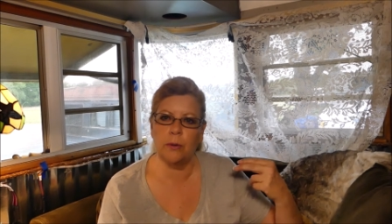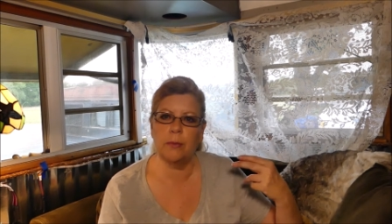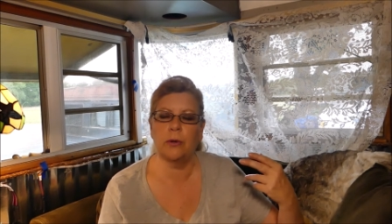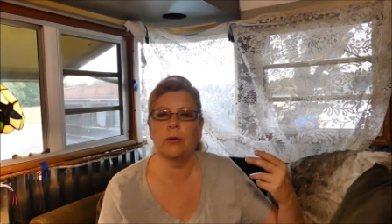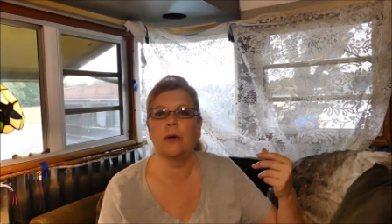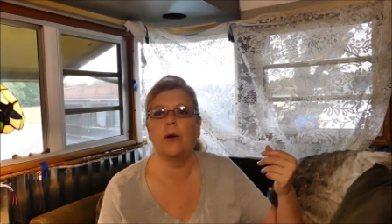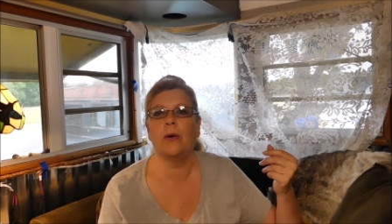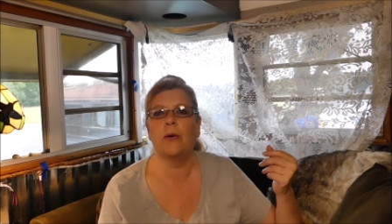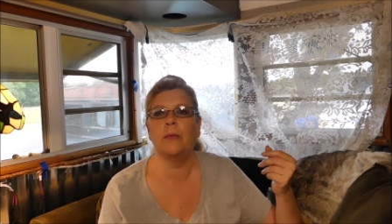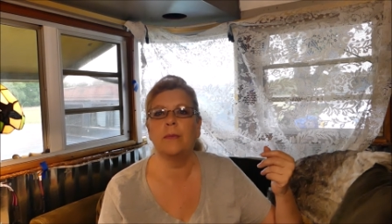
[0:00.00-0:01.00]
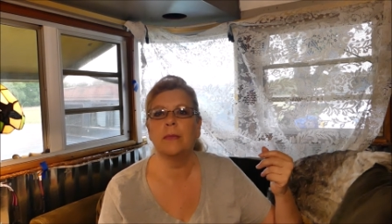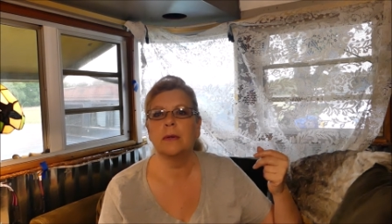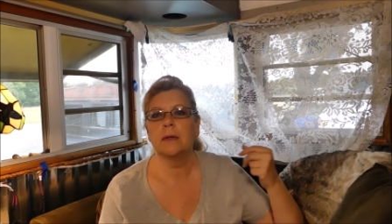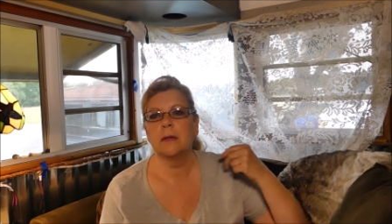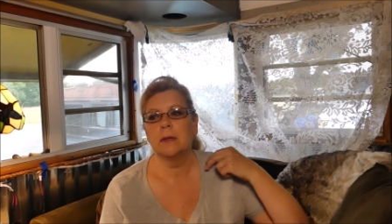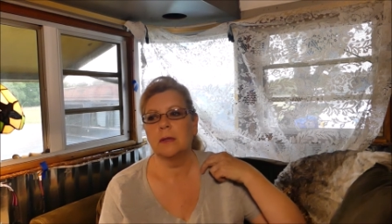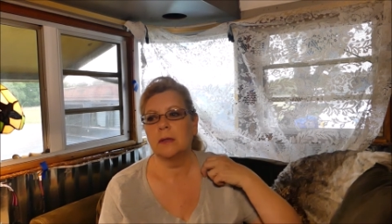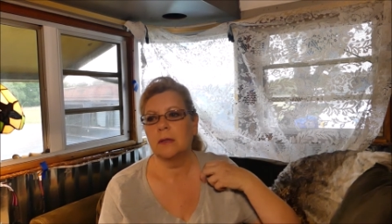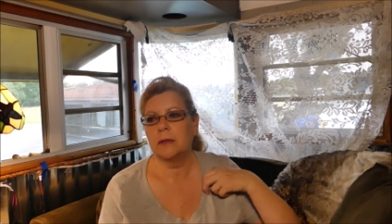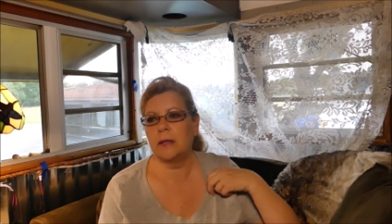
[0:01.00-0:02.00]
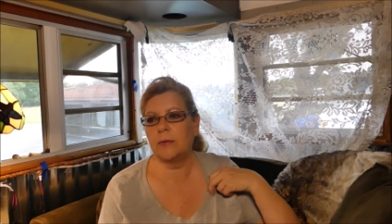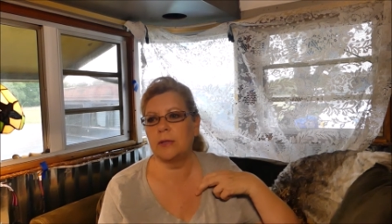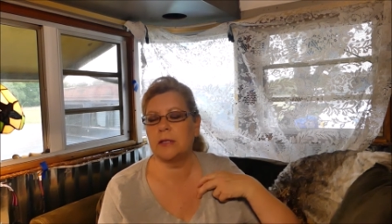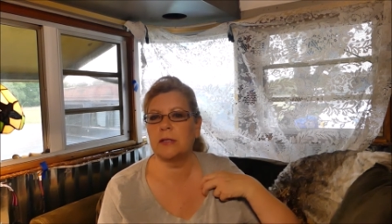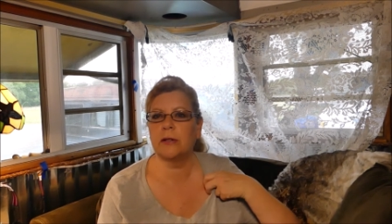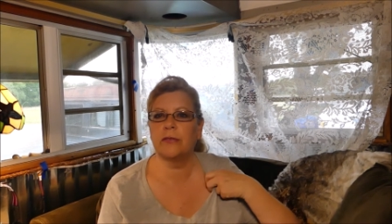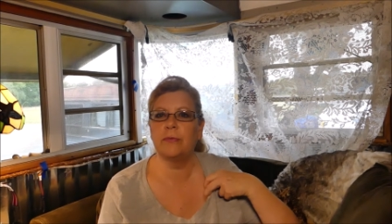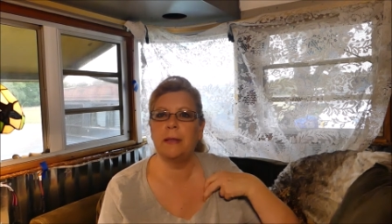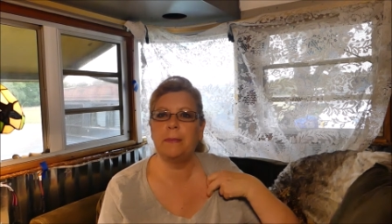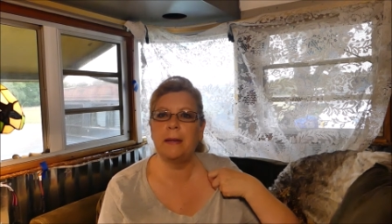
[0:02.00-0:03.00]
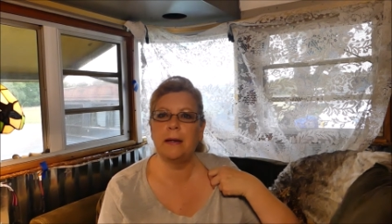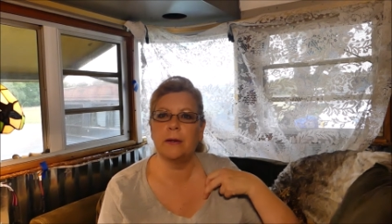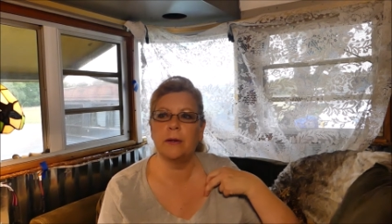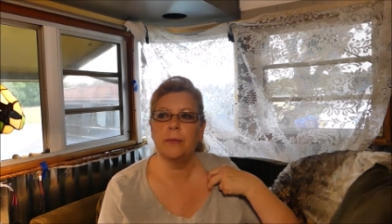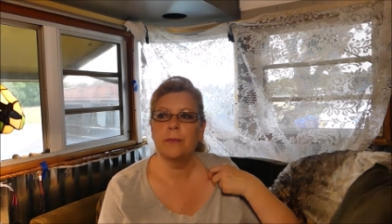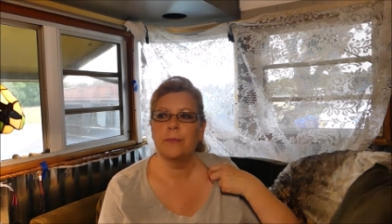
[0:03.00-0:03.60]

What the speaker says: motorhome that would serve me better,